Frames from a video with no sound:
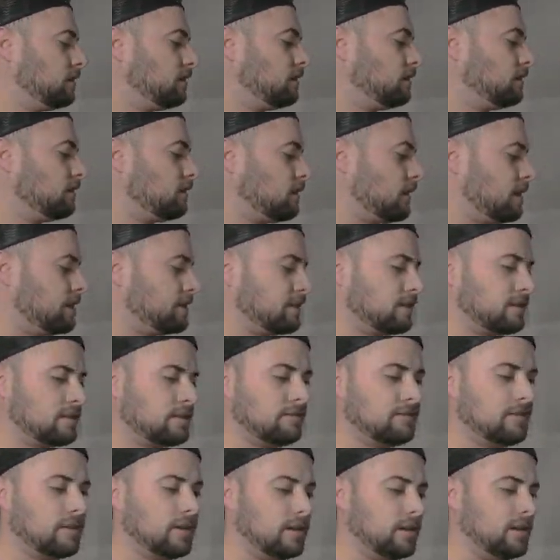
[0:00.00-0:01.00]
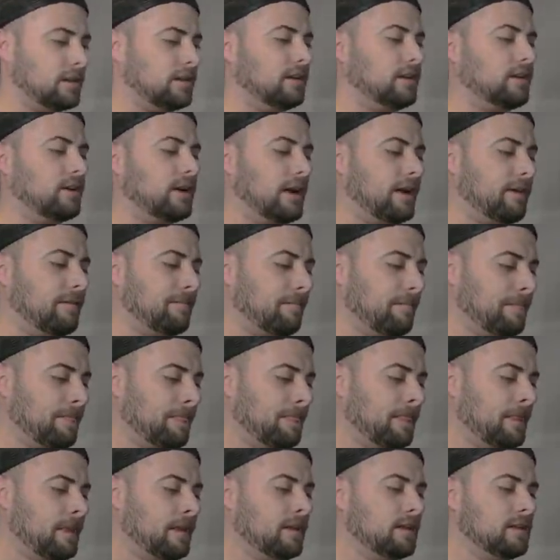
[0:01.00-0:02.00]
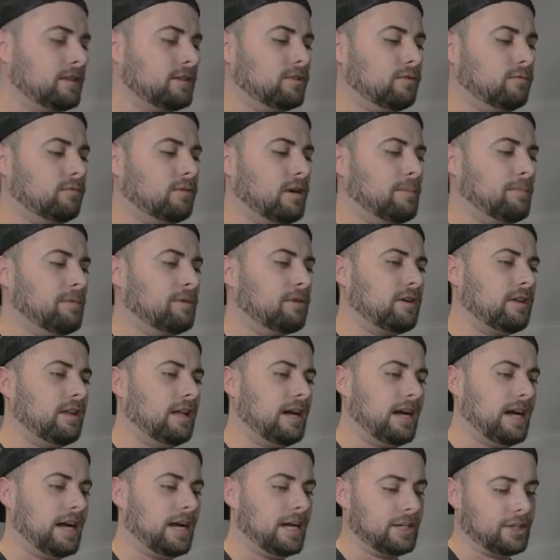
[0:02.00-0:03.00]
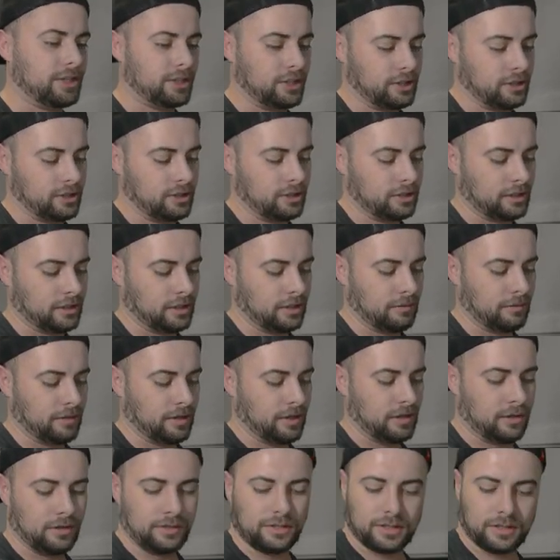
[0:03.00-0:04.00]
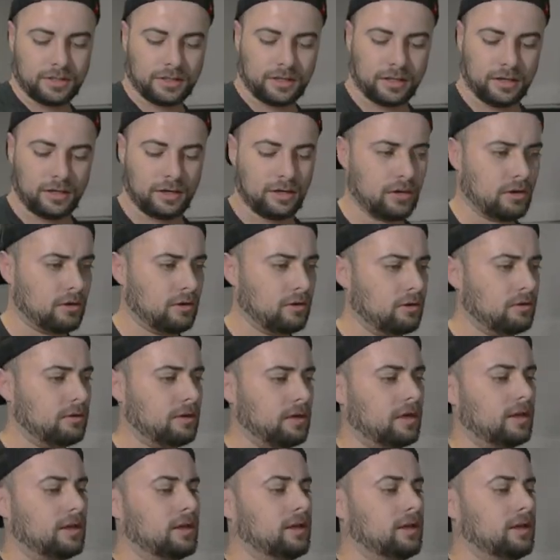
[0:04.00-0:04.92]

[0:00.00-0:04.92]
Crisis averted. Okay. So Rebel Clash, there we goes the code,